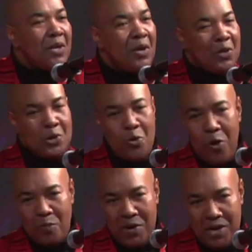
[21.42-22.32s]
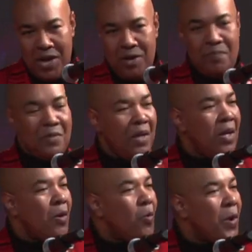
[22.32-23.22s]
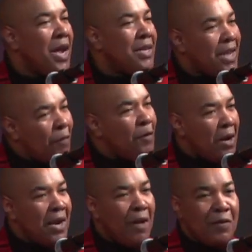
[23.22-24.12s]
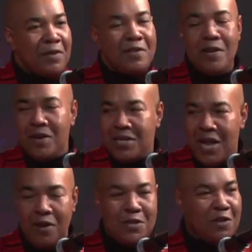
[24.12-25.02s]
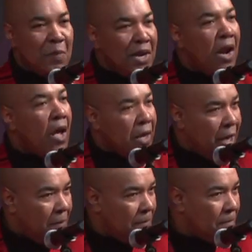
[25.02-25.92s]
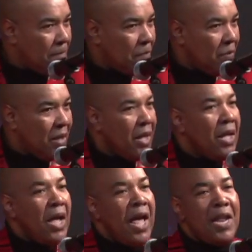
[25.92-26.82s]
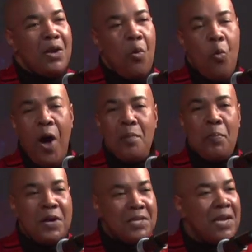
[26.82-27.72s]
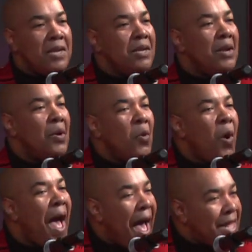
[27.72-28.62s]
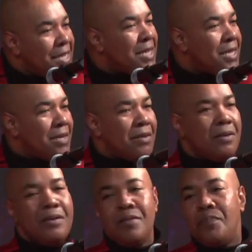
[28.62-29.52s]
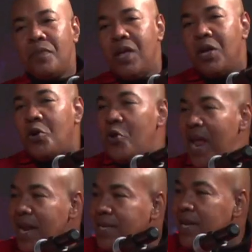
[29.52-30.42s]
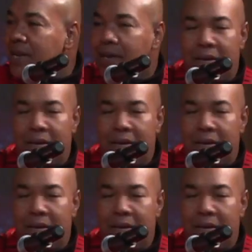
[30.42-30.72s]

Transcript: or the talk media, we definitely have considered ourselves as being lucky. And one person who has created